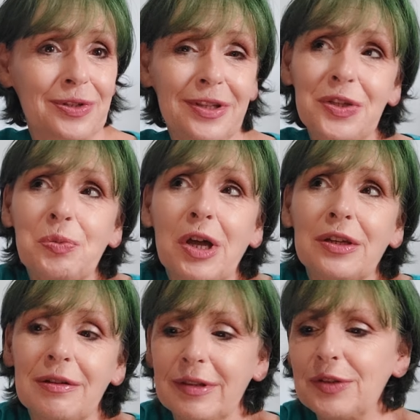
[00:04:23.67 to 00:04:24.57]
This
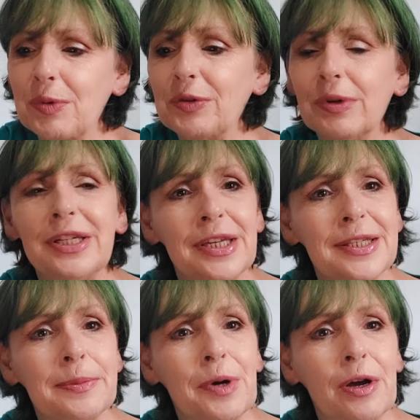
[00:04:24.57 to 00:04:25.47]
one really did
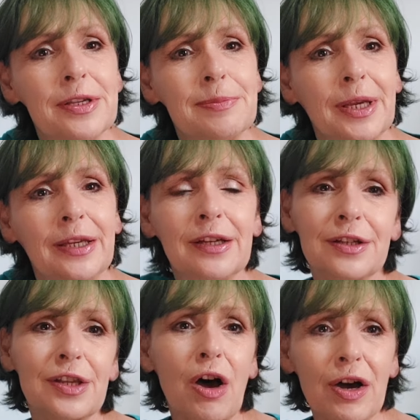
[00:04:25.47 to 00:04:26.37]
surprise me
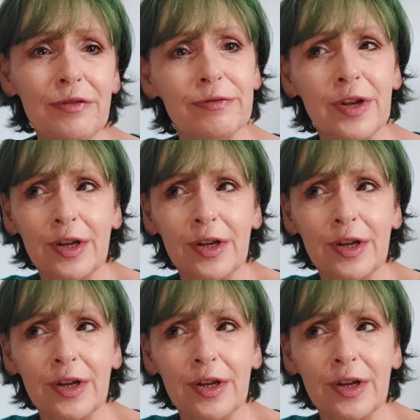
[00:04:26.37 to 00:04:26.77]
because I've